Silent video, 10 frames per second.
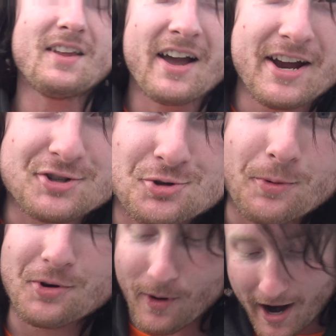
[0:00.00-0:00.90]
Ain't
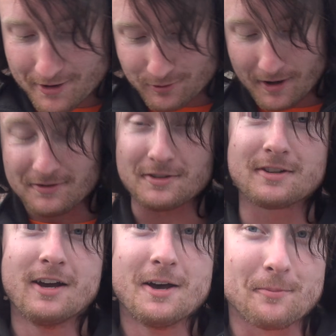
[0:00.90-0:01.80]
showing no addresses,
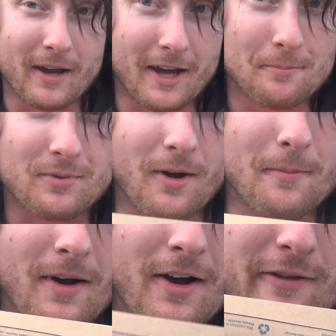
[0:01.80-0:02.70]
but I got
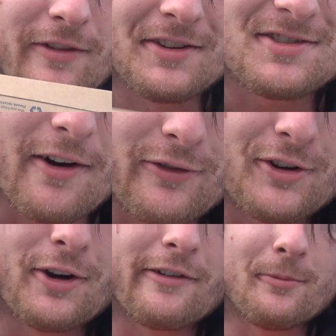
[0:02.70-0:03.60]
some fun stuff in
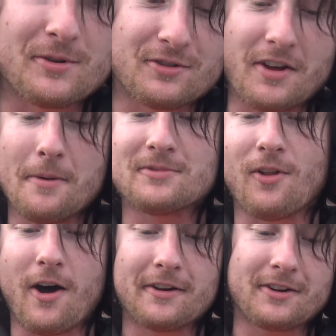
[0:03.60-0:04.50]
here from Mr. Tim's
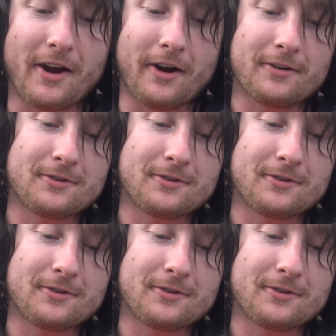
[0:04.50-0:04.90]
Lawn Care.